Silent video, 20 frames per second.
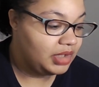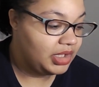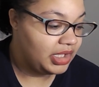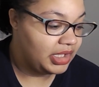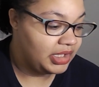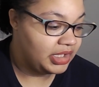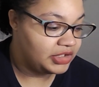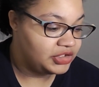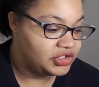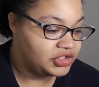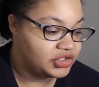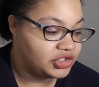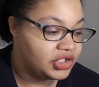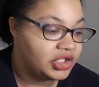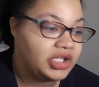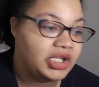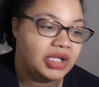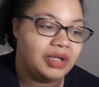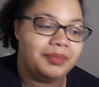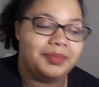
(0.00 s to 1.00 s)
And I just
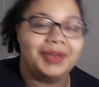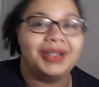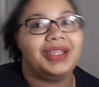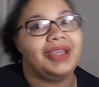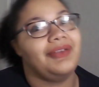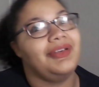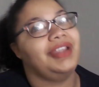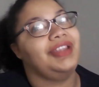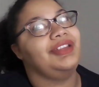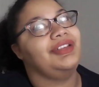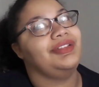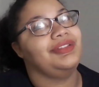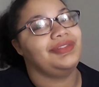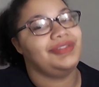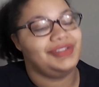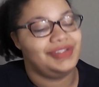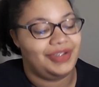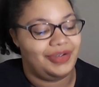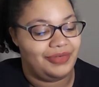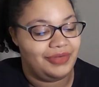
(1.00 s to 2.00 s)
couldn't, but now I do.
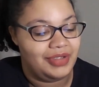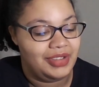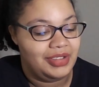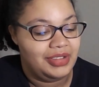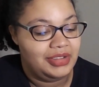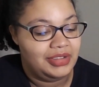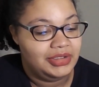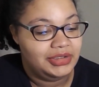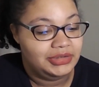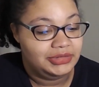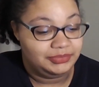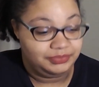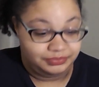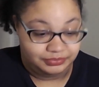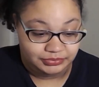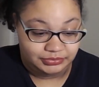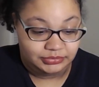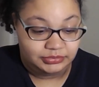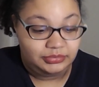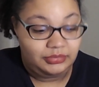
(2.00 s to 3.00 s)
So
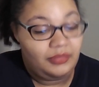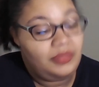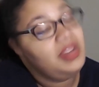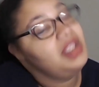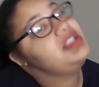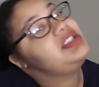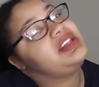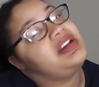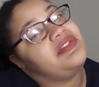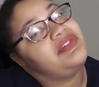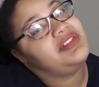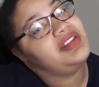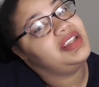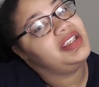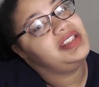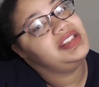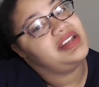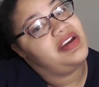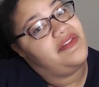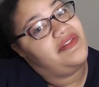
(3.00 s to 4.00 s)

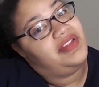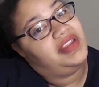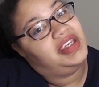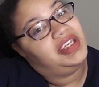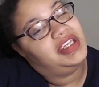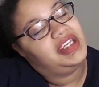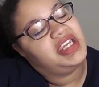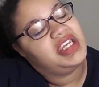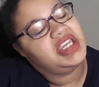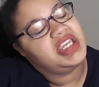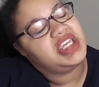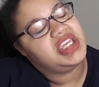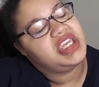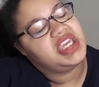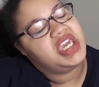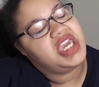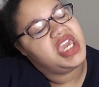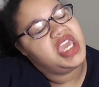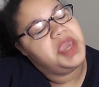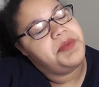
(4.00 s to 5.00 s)
definitely
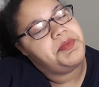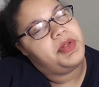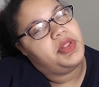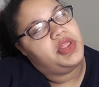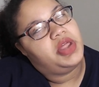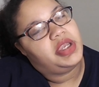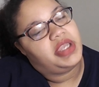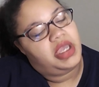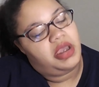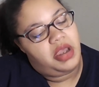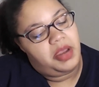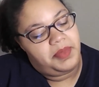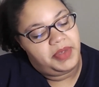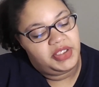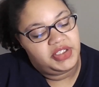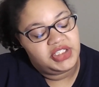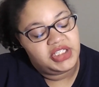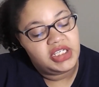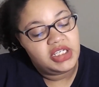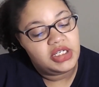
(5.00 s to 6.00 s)
keep a lookout on
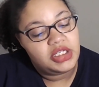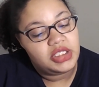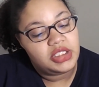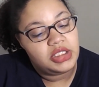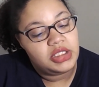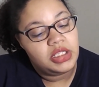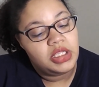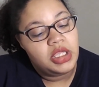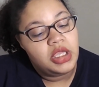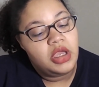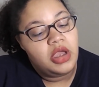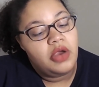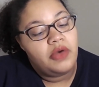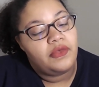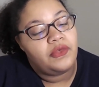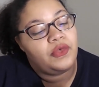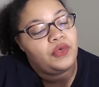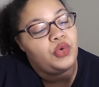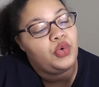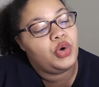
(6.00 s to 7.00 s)
my channel
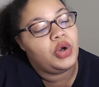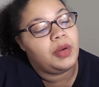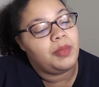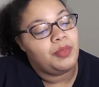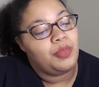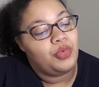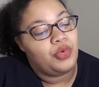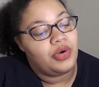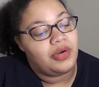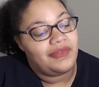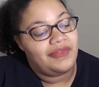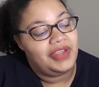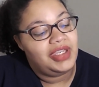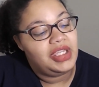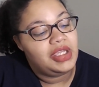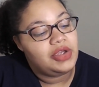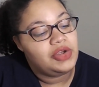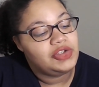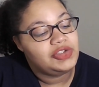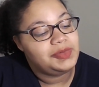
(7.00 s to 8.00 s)
for more
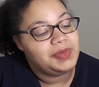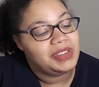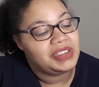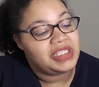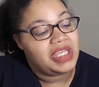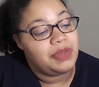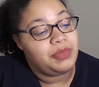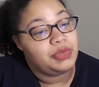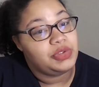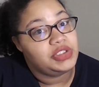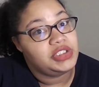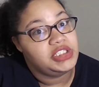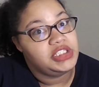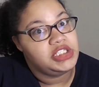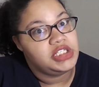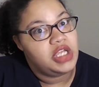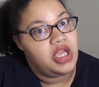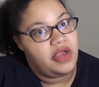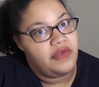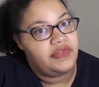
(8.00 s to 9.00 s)
videos because I will
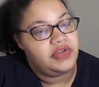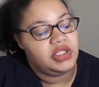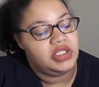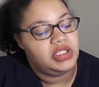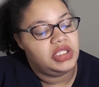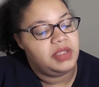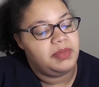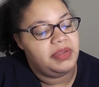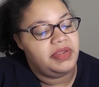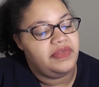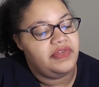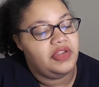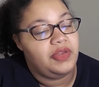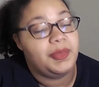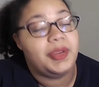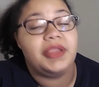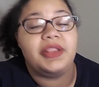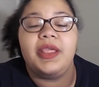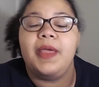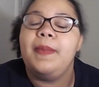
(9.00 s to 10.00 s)
definitely be
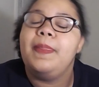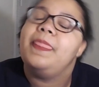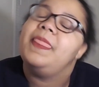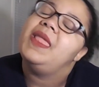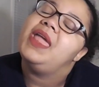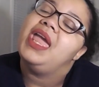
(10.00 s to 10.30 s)
filming them.